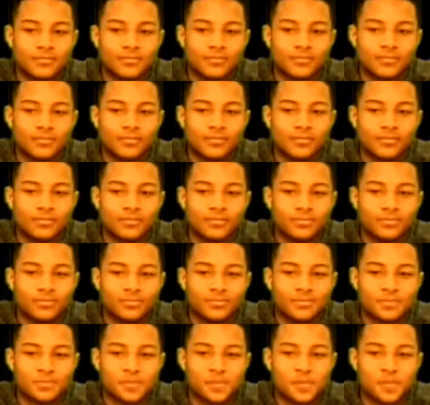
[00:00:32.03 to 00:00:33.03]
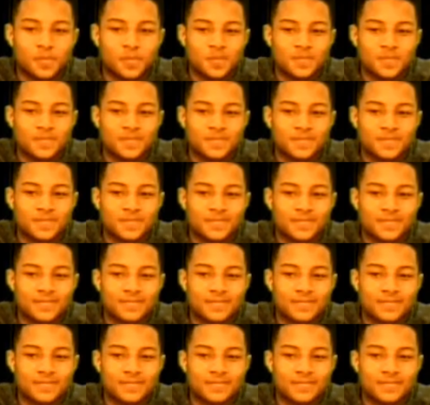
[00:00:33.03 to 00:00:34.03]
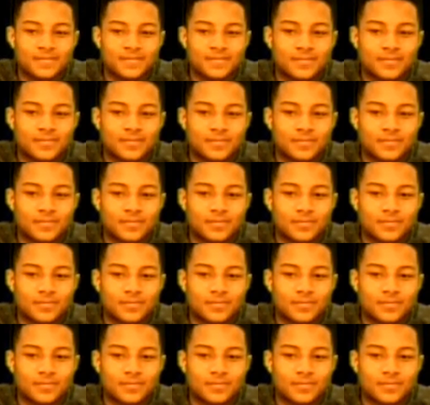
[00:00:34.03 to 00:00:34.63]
(not speaking)